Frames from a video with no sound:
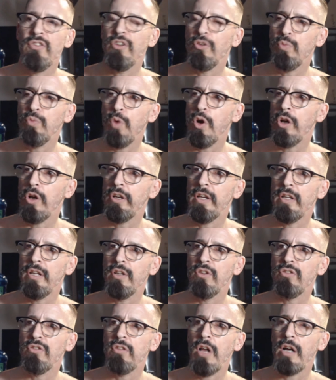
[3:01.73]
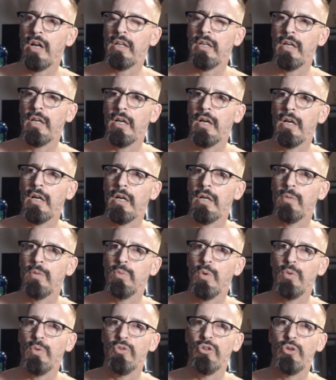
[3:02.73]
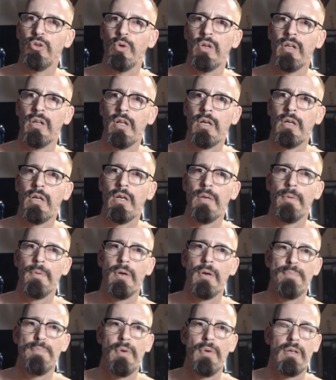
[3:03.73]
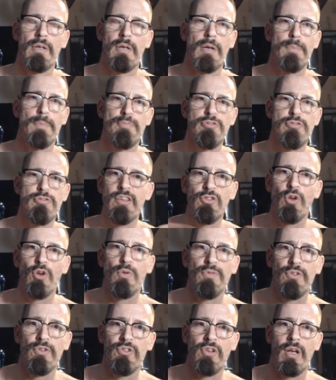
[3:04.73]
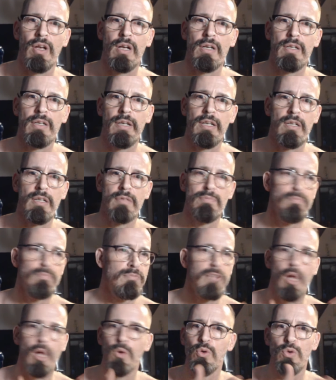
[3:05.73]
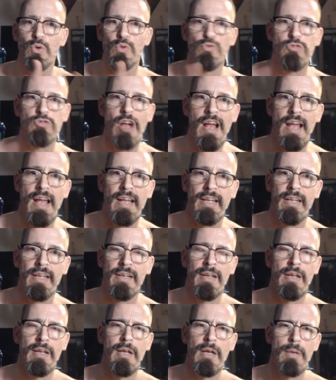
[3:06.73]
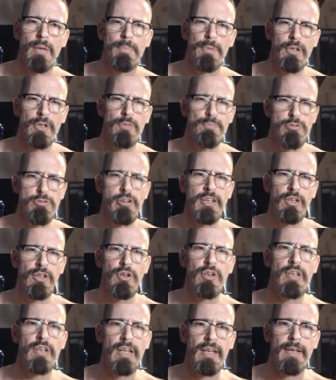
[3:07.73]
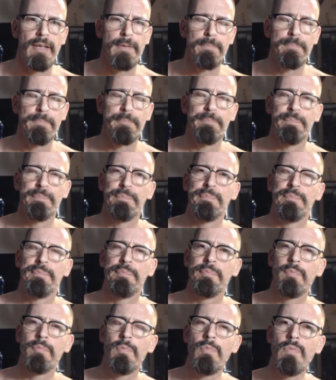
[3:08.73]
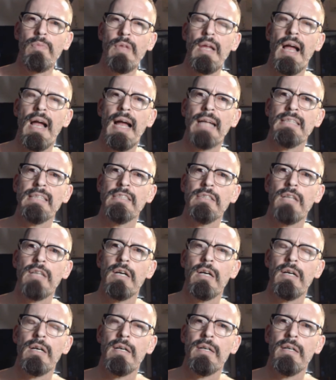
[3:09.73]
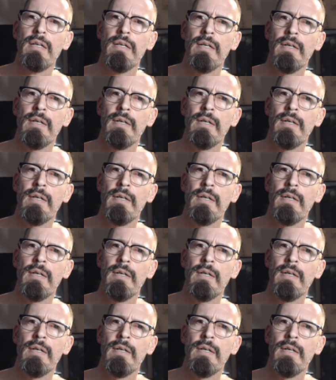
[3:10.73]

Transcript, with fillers: is working as like a what would you call it? Like a, a, a press officer in a local rag, but he's pretty good at it. And uh,